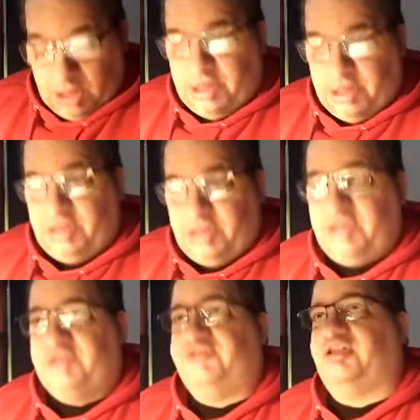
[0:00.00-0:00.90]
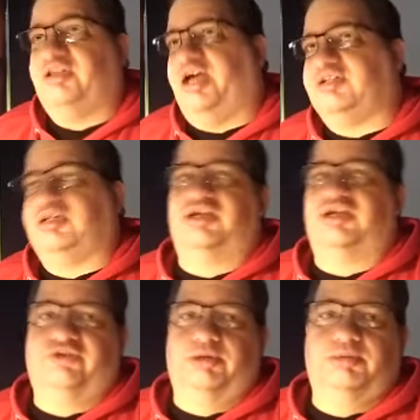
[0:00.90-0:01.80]
And he's fantastic in this
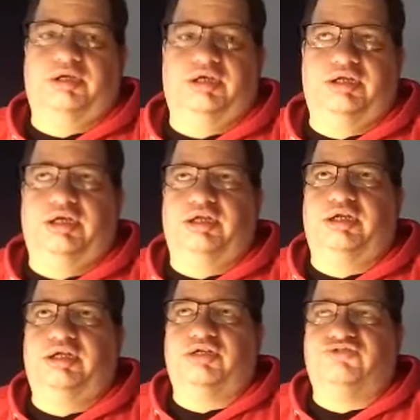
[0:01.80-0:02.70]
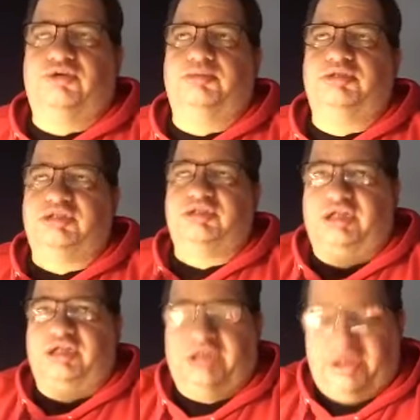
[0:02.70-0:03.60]
film. And this film is a
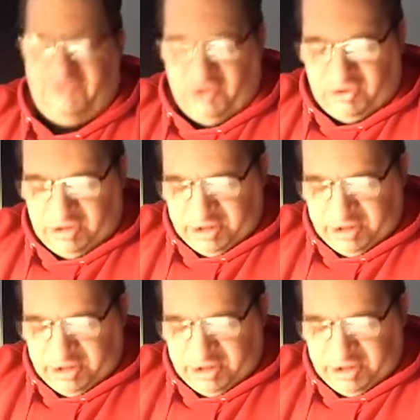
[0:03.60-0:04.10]
delightful